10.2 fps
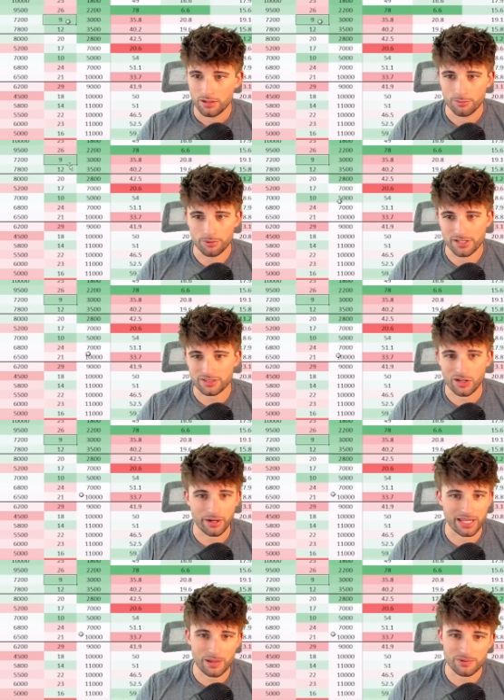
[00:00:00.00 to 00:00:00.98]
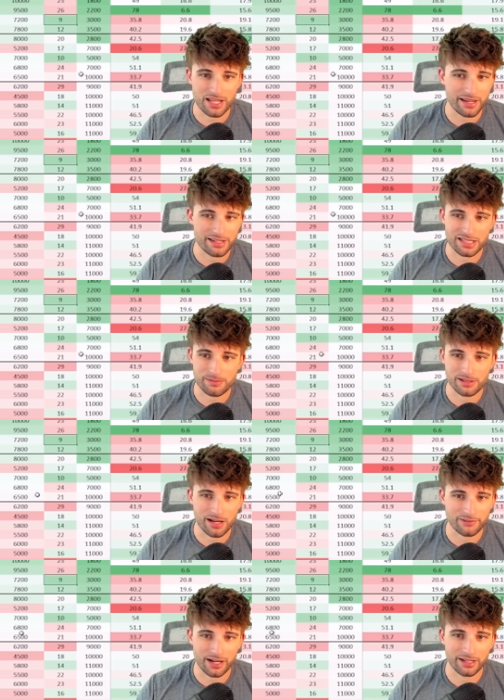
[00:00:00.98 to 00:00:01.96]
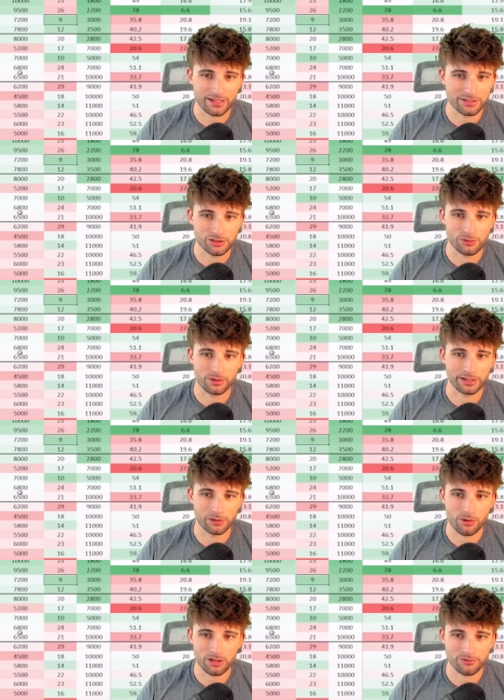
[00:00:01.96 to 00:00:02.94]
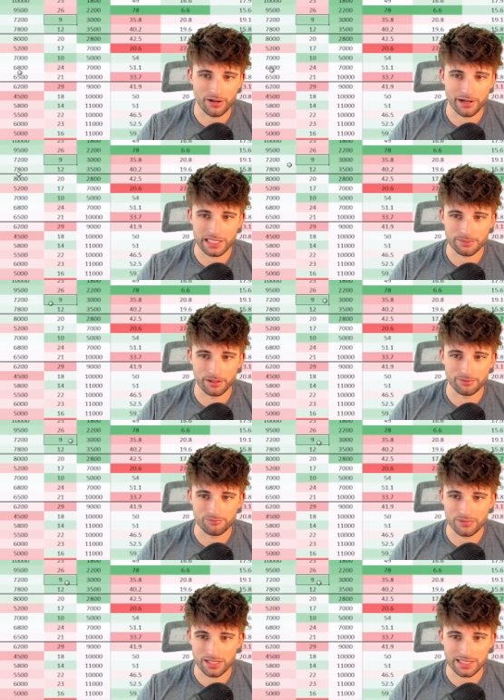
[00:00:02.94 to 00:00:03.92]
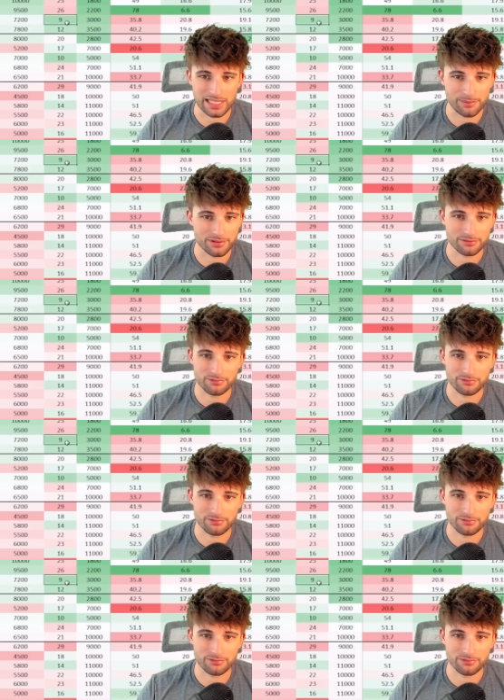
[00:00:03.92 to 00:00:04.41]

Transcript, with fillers: Briscoe, I keep saying he's going to be a tough guy to get to where he qualifies, but he keeps